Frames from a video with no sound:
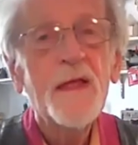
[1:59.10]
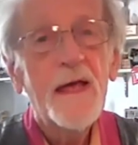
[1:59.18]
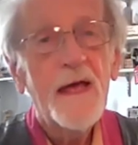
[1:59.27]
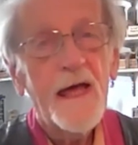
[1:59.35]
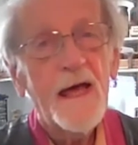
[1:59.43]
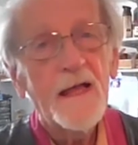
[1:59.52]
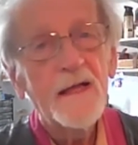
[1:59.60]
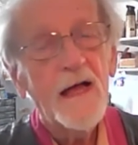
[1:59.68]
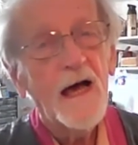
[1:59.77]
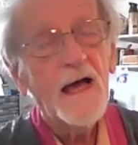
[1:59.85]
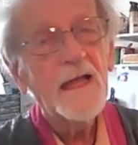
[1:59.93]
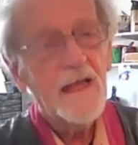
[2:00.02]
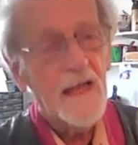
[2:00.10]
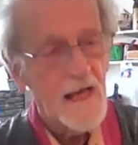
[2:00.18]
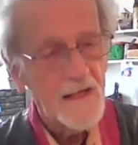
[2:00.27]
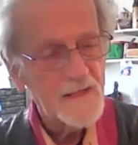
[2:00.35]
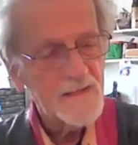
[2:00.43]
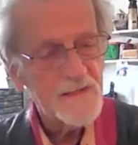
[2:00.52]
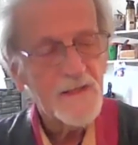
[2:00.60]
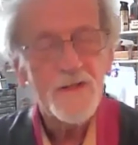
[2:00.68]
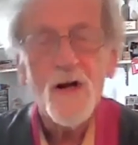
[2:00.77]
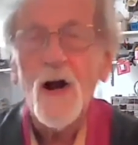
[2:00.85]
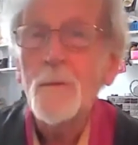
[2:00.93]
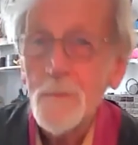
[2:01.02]
And I had this
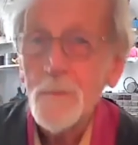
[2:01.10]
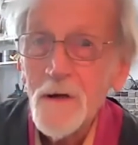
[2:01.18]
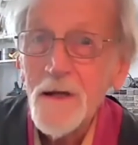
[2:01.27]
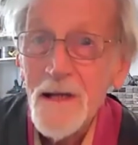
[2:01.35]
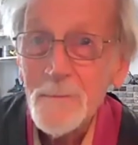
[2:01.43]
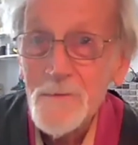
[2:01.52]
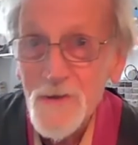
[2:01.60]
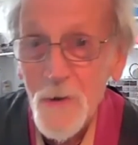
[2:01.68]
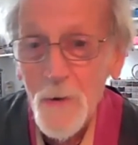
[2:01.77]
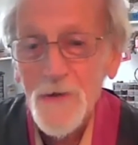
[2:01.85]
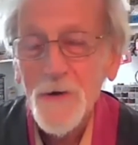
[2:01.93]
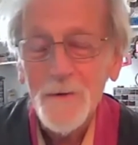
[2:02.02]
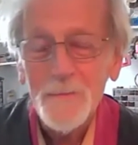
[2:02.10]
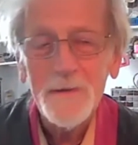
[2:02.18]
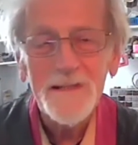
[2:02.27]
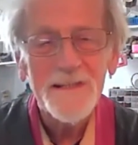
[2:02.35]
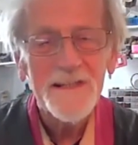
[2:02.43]
guitar. I'm going to bring it up and show it to you because it's